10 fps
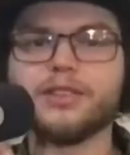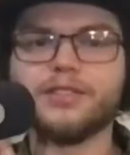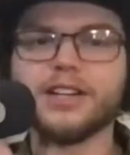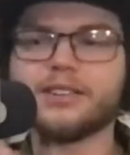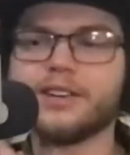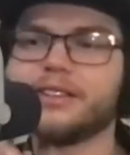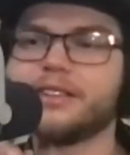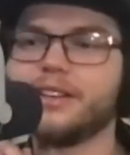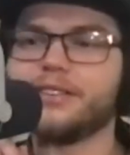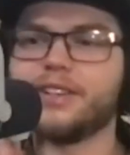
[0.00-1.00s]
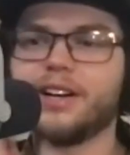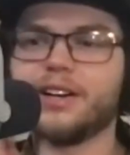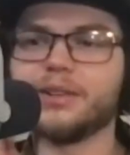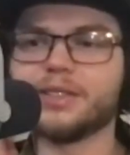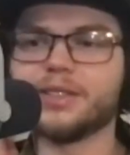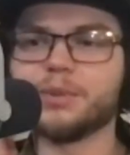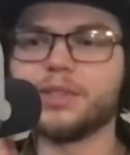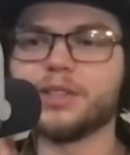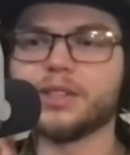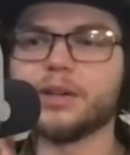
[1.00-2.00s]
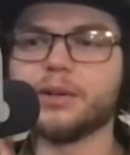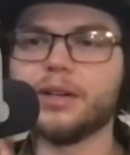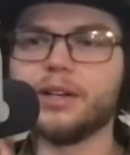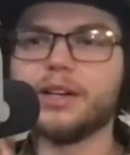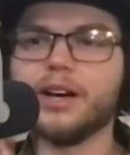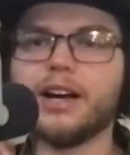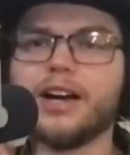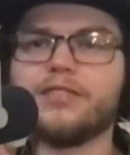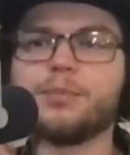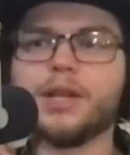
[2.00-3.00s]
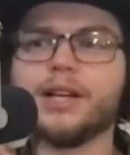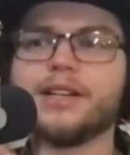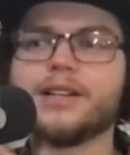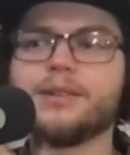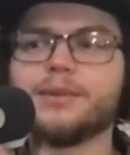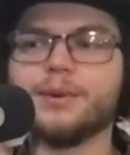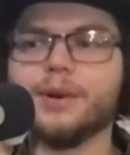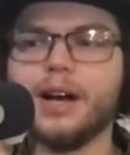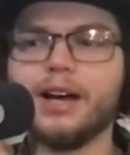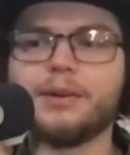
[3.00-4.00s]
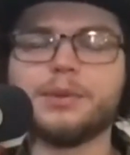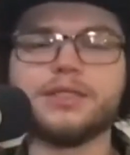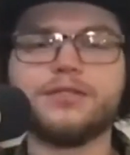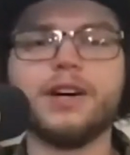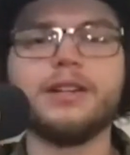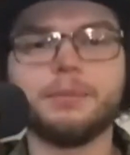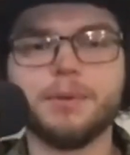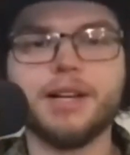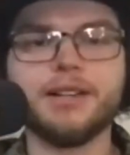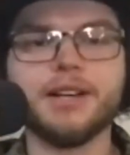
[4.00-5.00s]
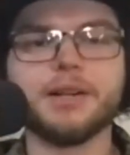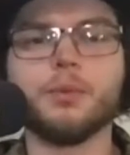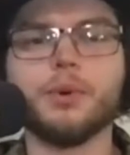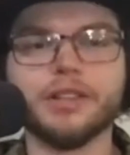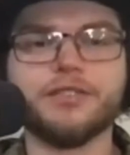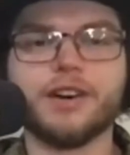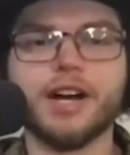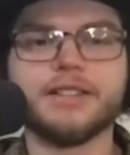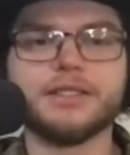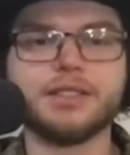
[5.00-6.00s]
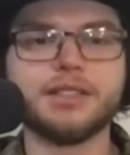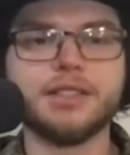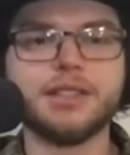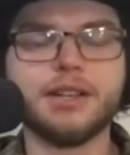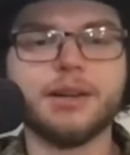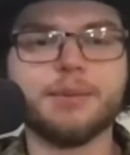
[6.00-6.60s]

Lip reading: like Grand Theft Auto, except you're a goat. I have played it, and it was fun to play like with friends. Yeah.